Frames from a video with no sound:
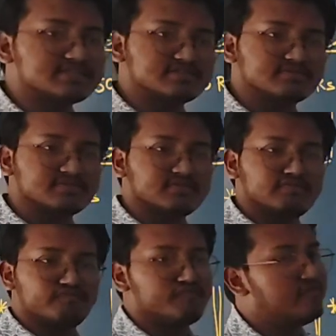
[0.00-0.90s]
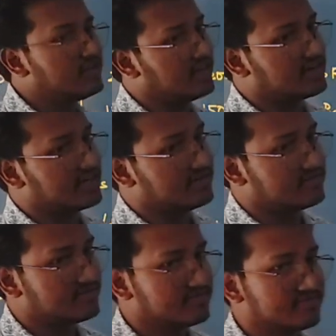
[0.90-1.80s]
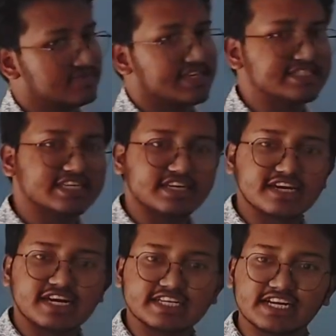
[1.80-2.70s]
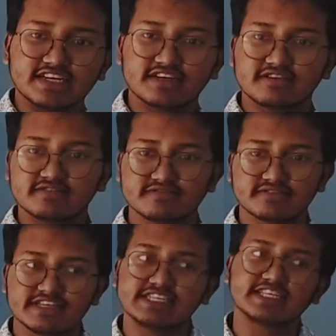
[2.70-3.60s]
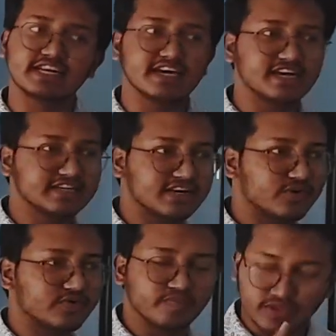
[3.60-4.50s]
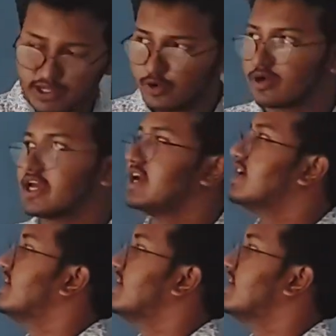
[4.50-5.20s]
plus 1500. Is it clear until here? Is it clear until now? Okay.